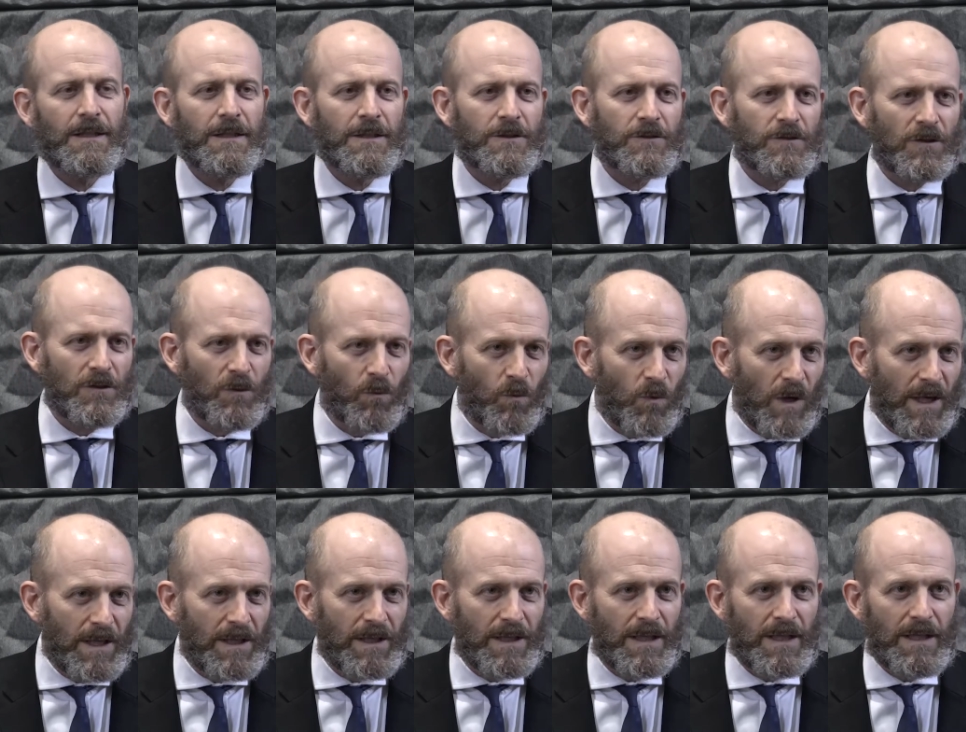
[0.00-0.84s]
So the
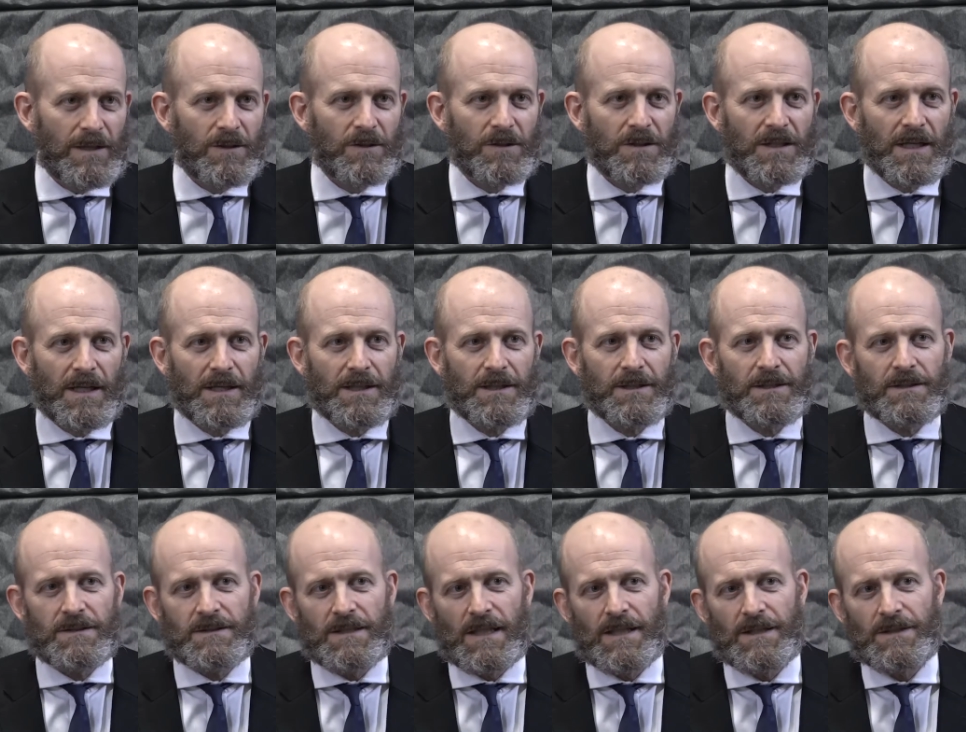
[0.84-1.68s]
way that I look at it
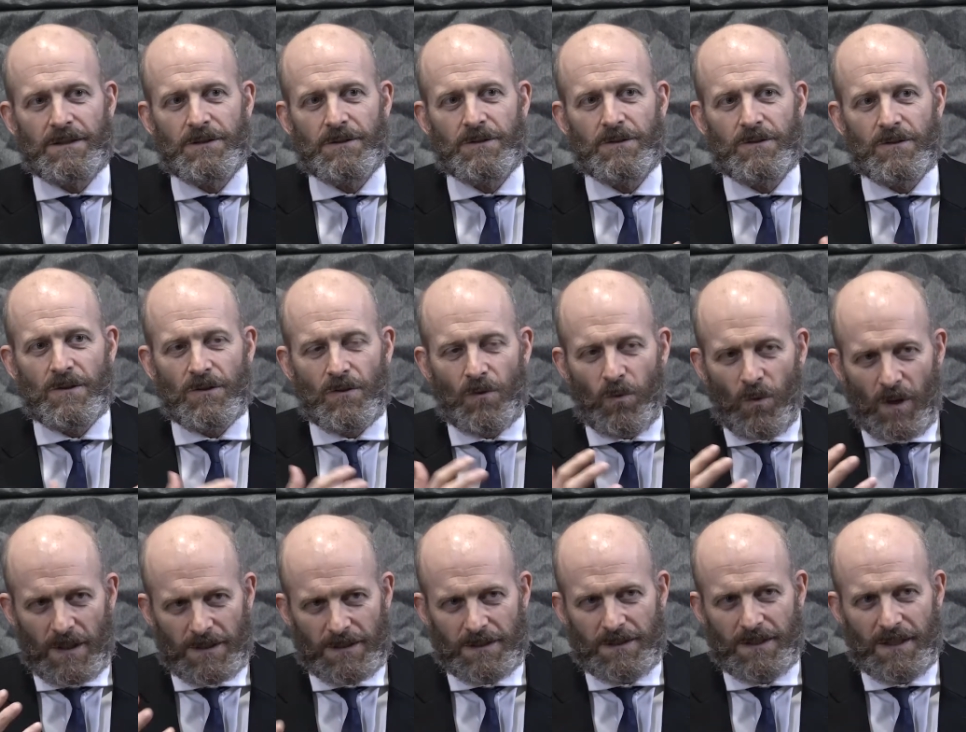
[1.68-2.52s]
is I use a
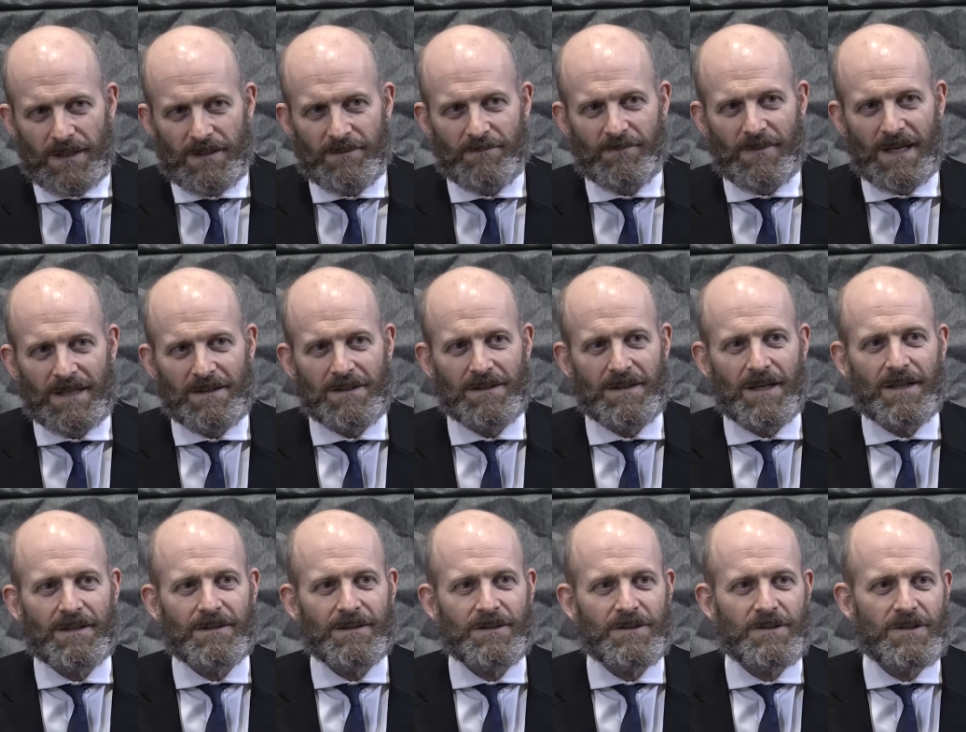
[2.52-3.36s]
quantitative
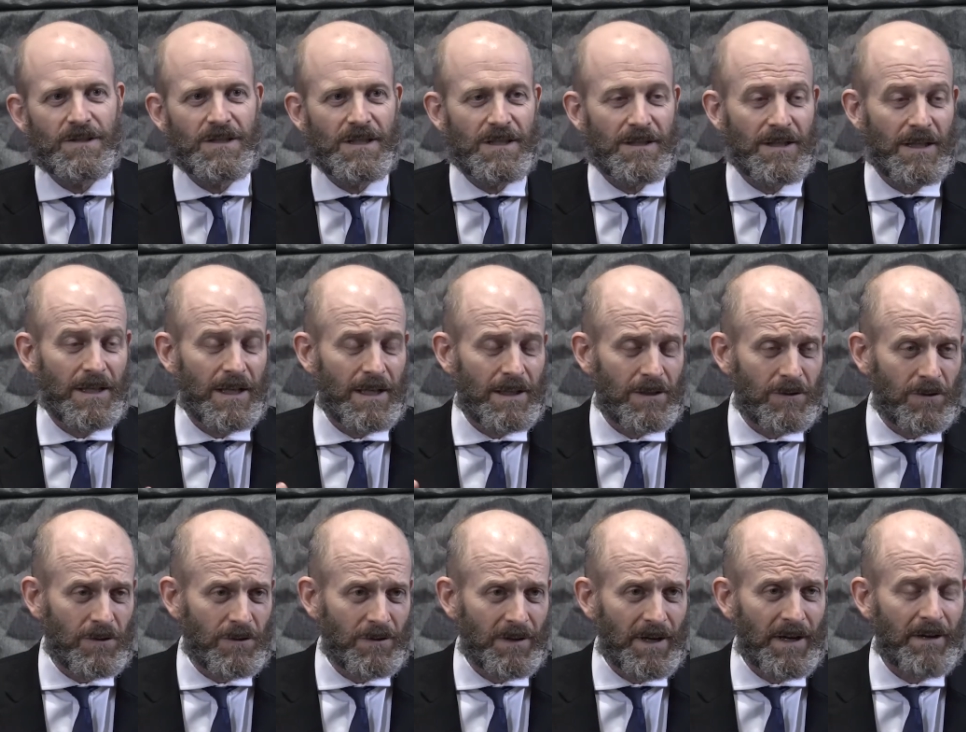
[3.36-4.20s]
methodology that I
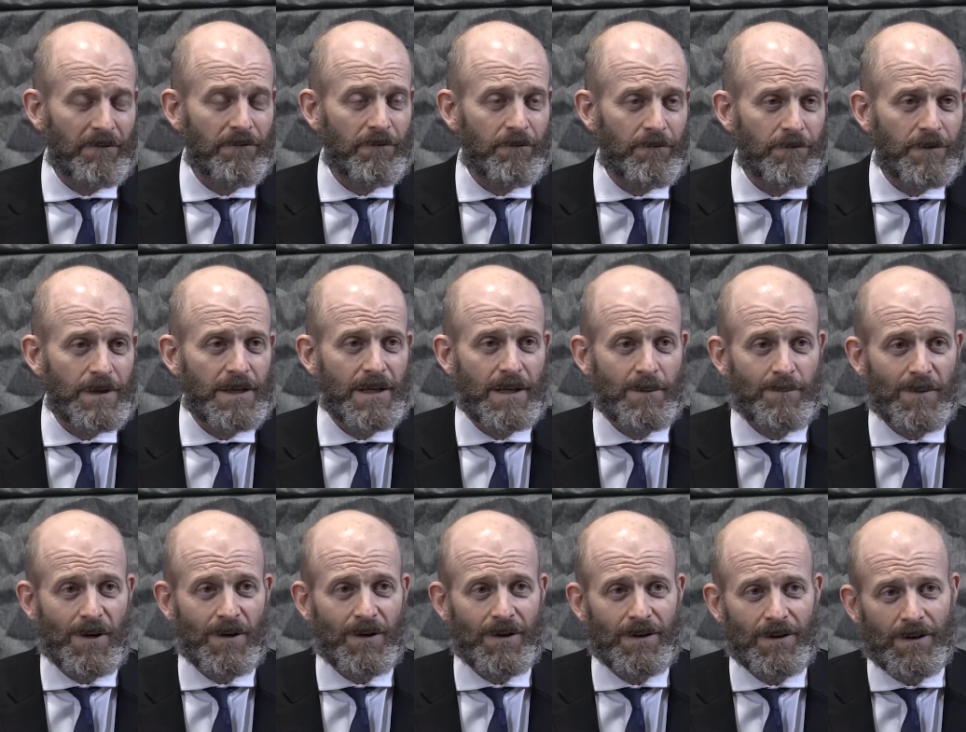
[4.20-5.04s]
call
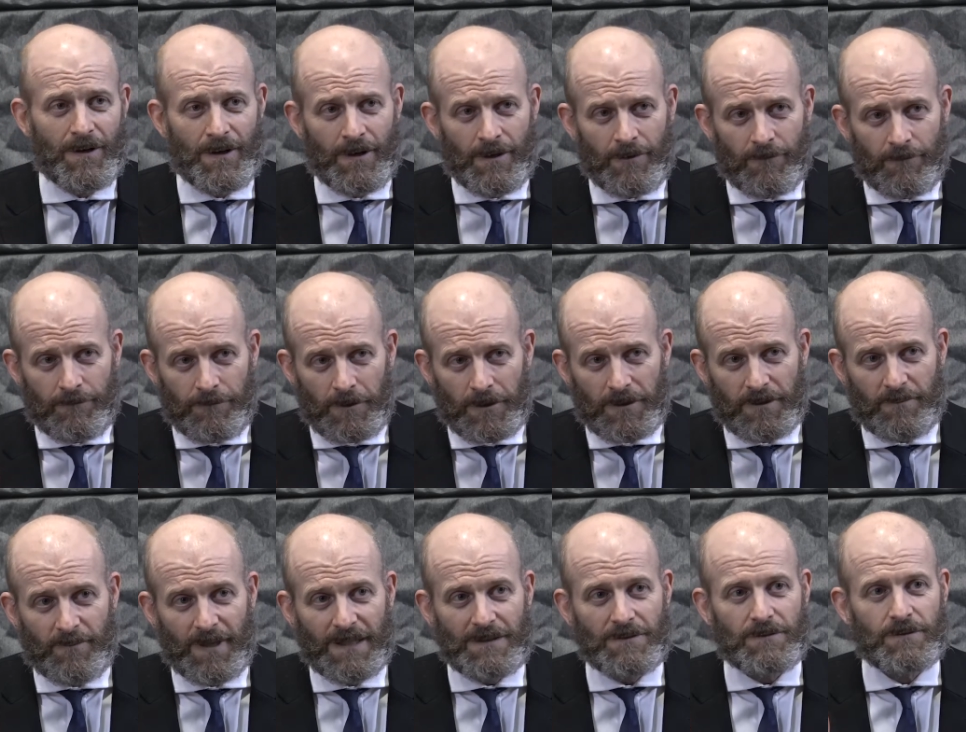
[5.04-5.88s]
FVMR,
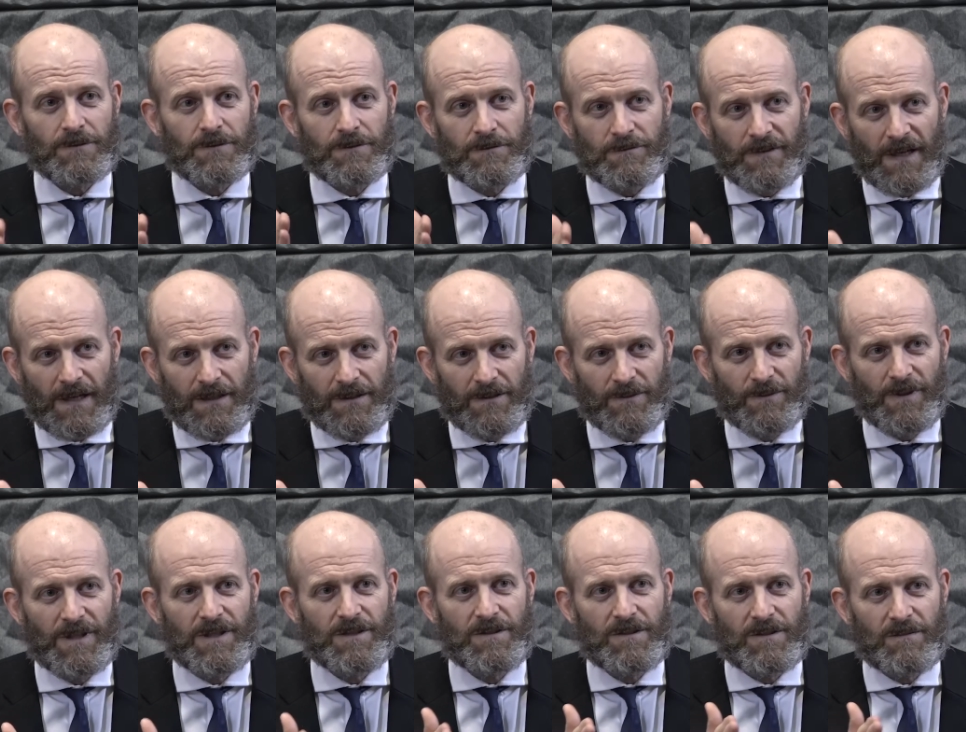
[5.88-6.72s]
fundamentals,
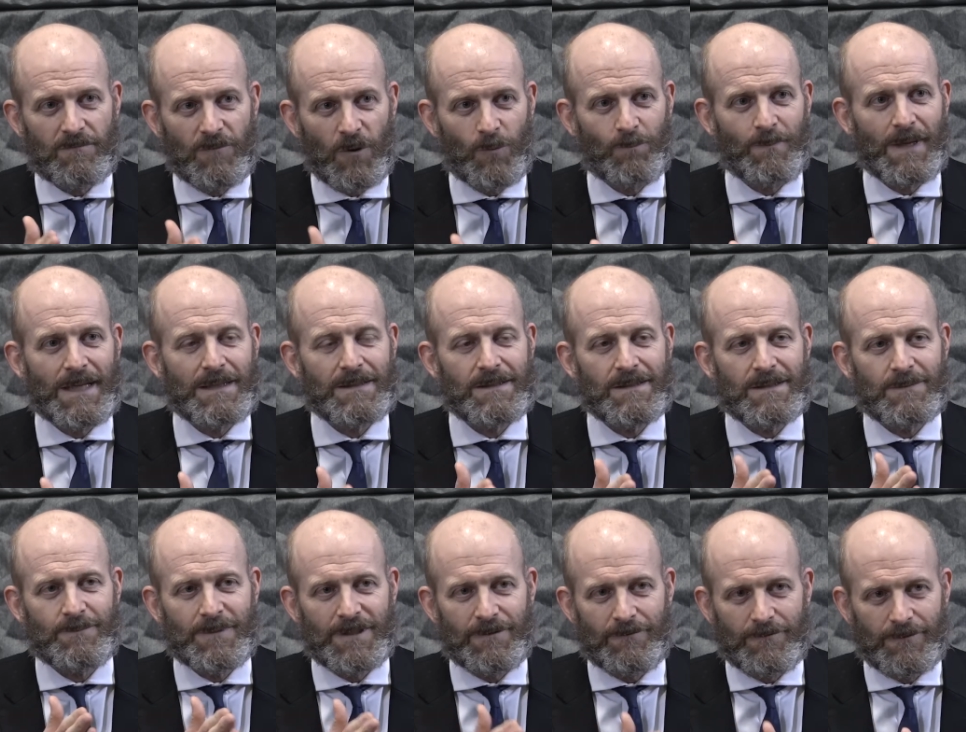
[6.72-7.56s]
valuation,
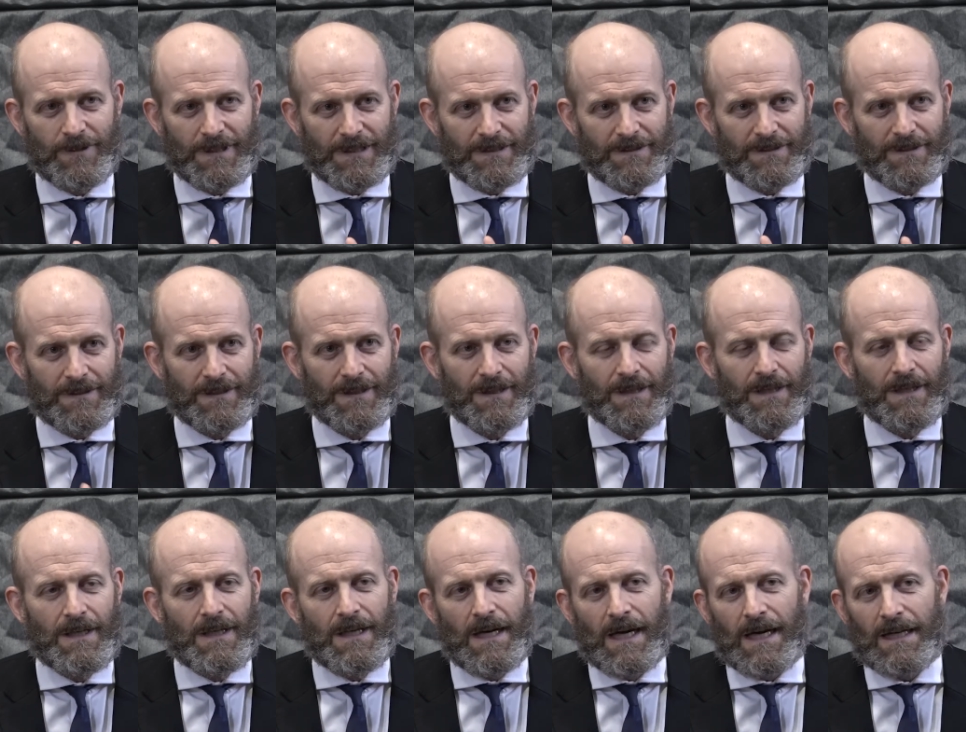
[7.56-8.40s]
momentum, and risk.
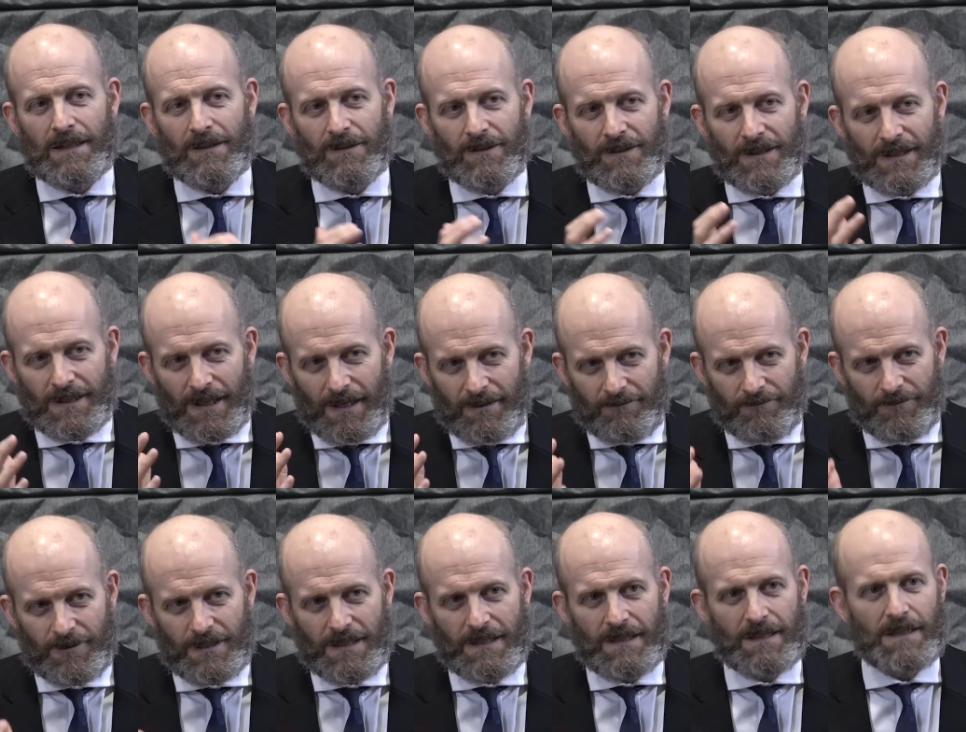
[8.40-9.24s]
I look at
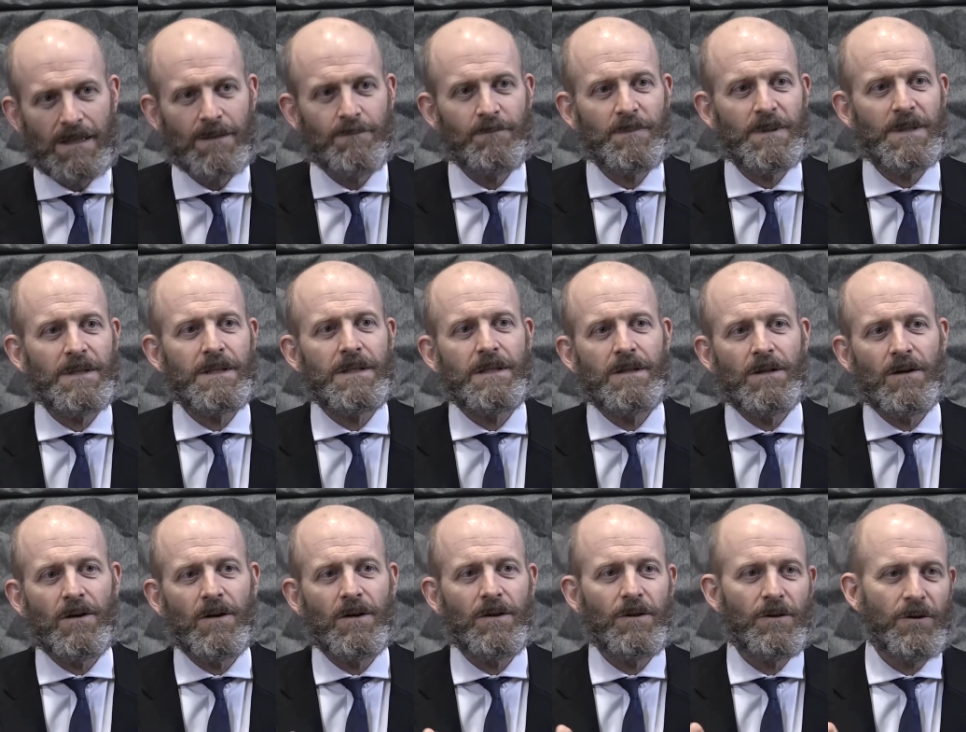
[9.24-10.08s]
every company
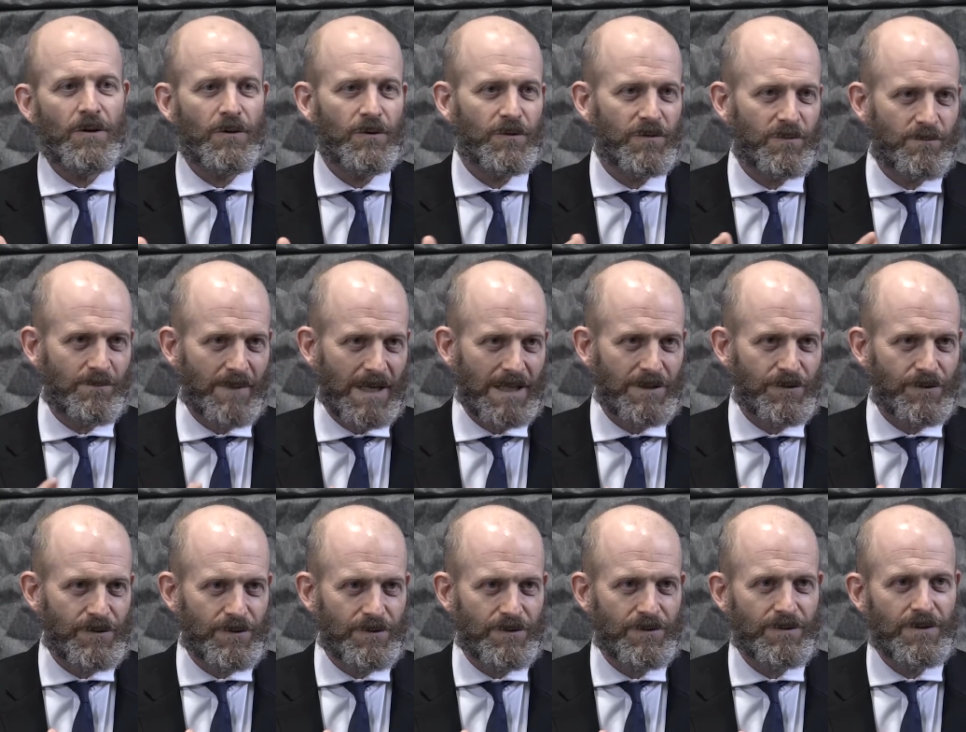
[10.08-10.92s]
on those
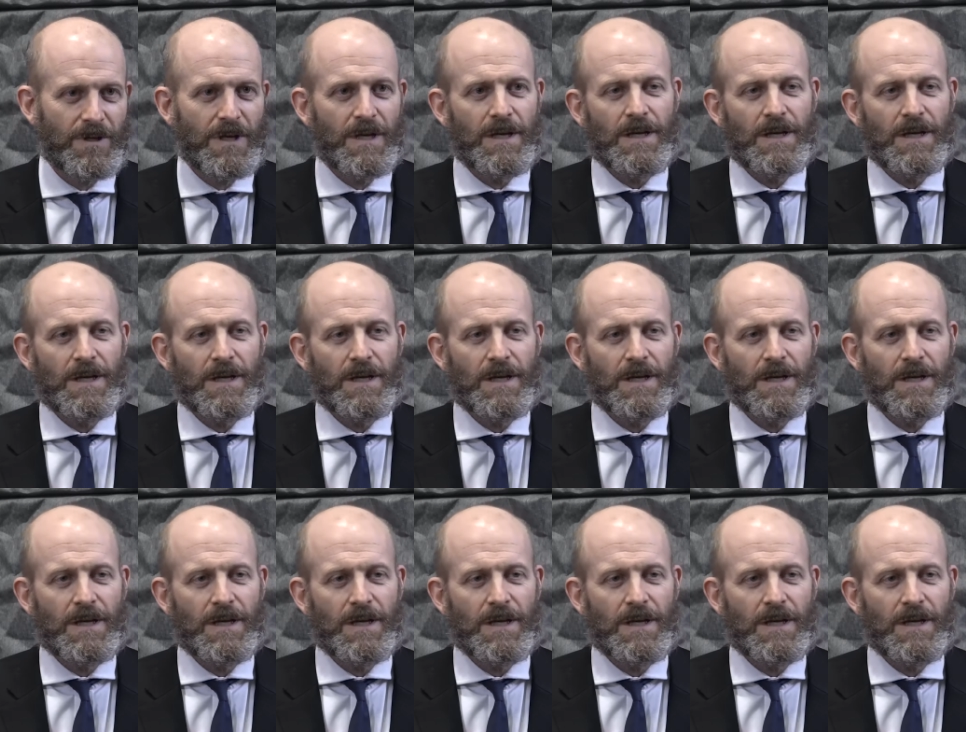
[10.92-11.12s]
measures,